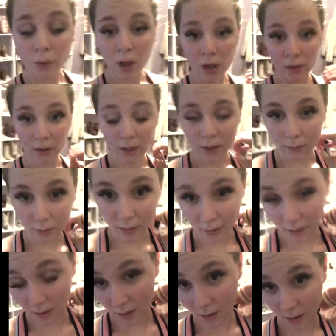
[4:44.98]
All right,
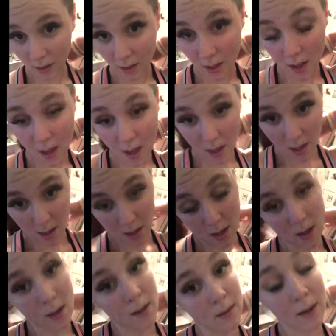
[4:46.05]
well,
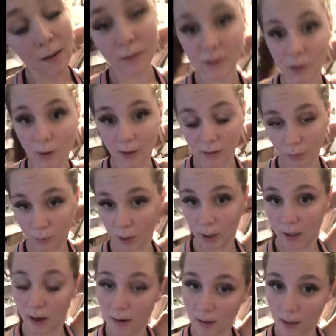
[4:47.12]
that was quite the
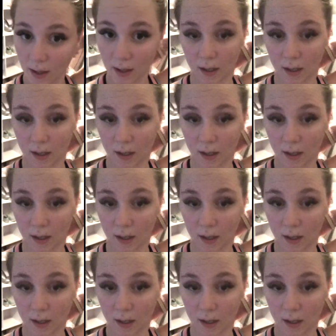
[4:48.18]
workout.